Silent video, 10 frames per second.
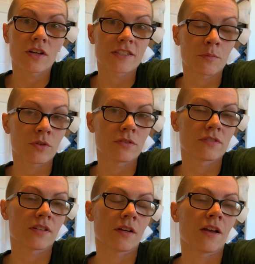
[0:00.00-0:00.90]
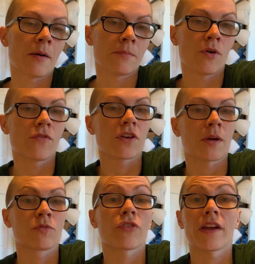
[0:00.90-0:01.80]
Someone who's
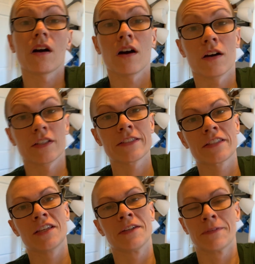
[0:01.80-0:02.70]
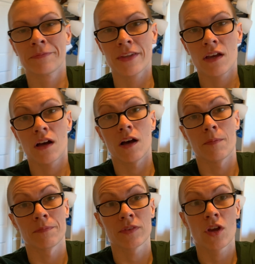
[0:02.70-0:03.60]
overcome great odds,
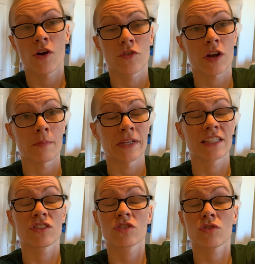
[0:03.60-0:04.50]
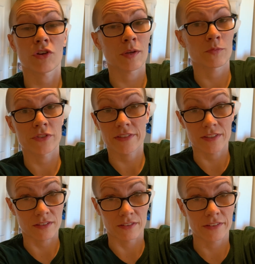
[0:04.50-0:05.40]
overcome extreme
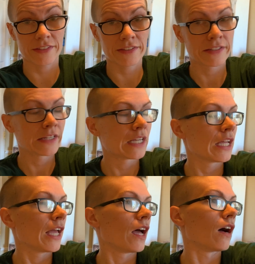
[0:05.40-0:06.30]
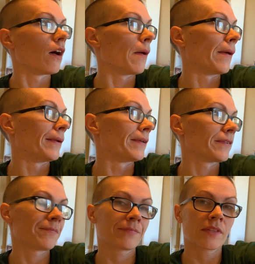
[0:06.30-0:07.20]
resistance, and
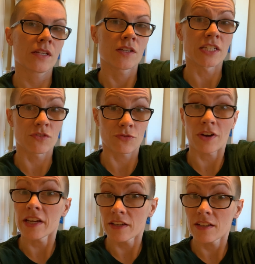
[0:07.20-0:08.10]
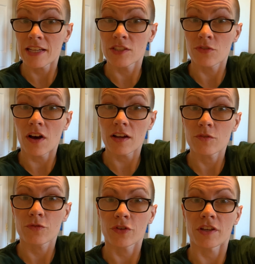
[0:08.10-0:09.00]
is fight, has fought
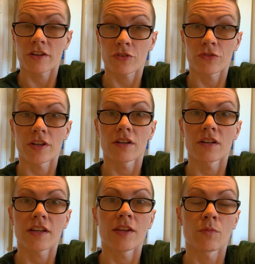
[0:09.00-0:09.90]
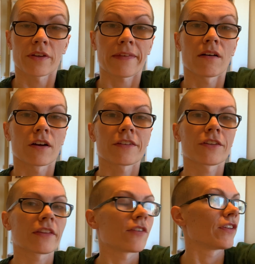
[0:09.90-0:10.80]
for their career and where they are in their life.